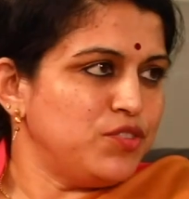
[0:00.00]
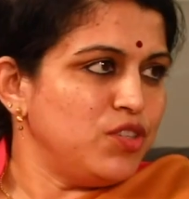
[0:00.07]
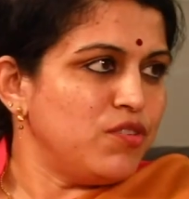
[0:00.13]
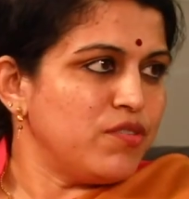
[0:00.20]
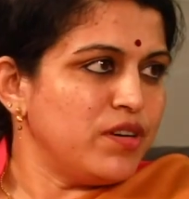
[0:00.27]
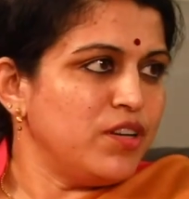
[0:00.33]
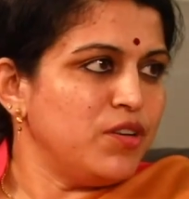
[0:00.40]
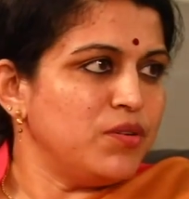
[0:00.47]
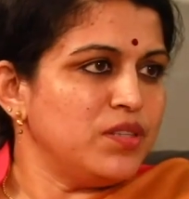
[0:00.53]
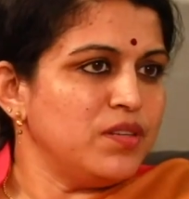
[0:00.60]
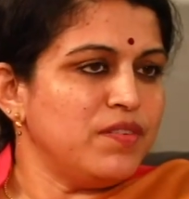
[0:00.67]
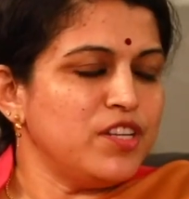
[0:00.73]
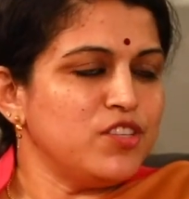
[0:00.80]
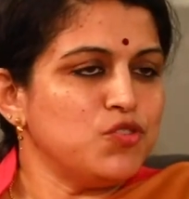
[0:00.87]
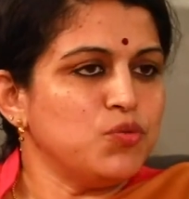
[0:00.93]
children, the
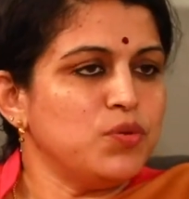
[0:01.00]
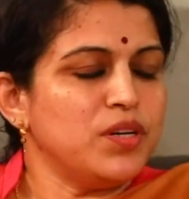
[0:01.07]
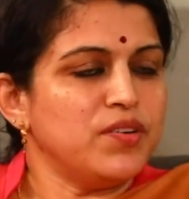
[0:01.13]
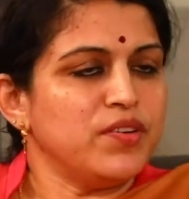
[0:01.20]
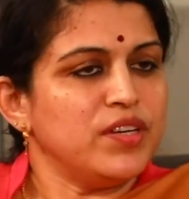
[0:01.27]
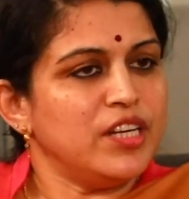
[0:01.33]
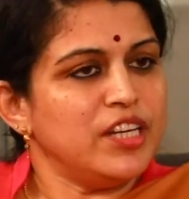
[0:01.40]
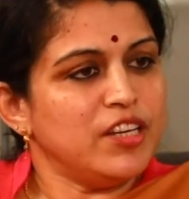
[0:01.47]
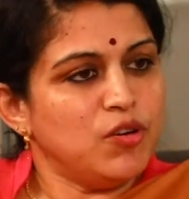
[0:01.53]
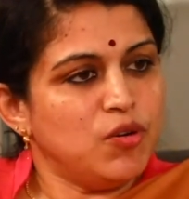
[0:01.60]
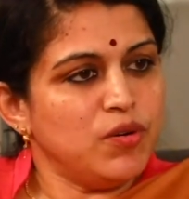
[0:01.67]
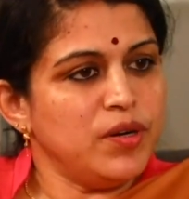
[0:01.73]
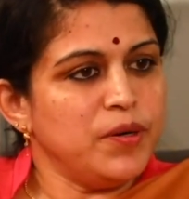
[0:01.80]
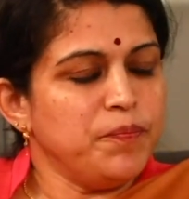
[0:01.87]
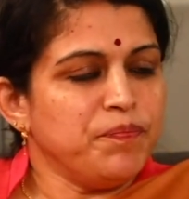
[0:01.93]
ones who are really
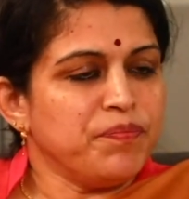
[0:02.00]
good